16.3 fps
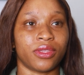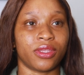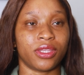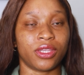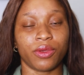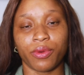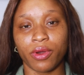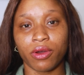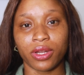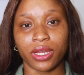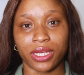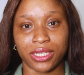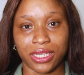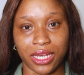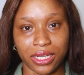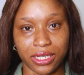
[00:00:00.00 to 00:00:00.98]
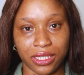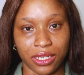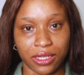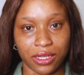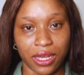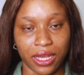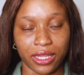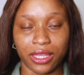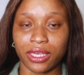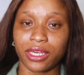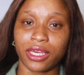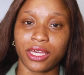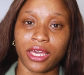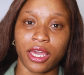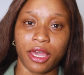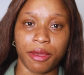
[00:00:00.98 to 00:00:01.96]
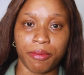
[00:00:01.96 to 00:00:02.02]
they were all excited. I think
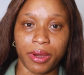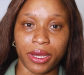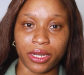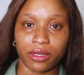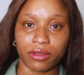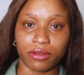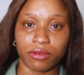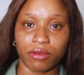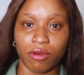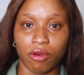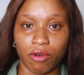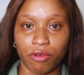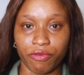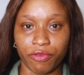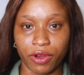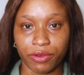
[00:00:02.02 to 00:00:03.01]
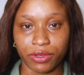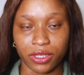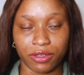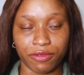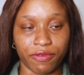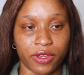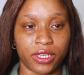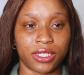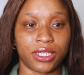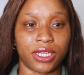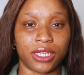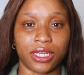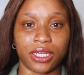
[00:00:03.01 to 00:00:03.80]
Hem and Haw found it first, and